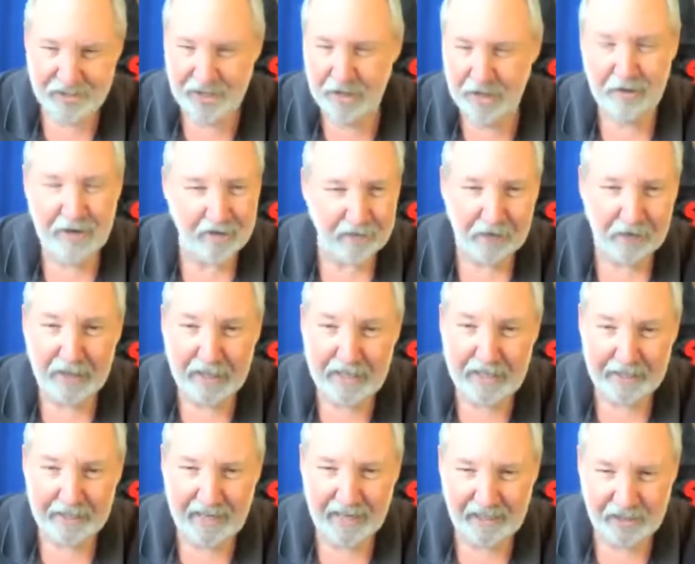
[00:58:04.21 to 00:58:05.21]
You don't ever need
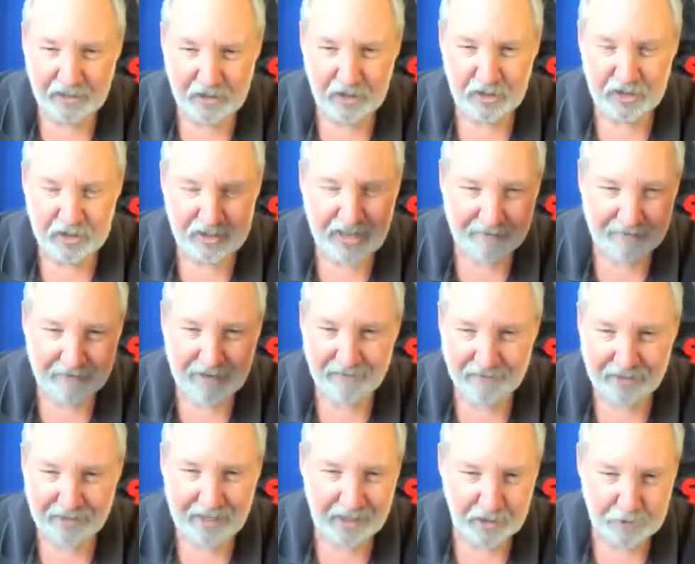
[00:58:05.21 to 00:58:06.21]
a case. You just have to have
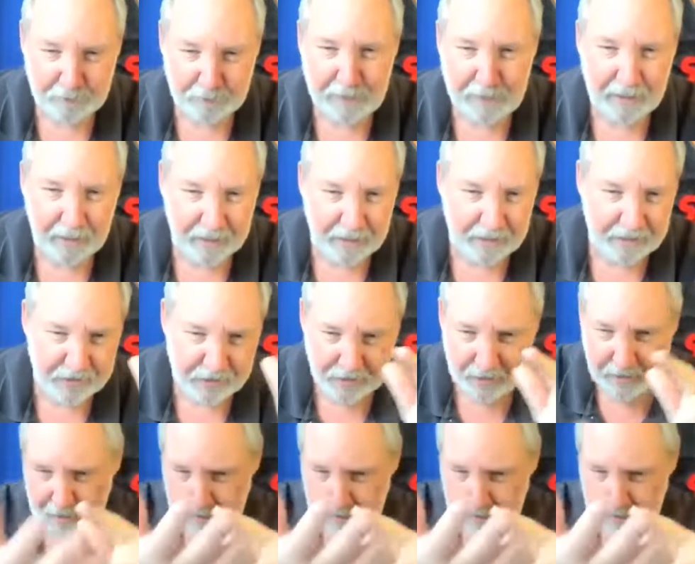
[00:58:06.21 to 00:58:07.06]
a case because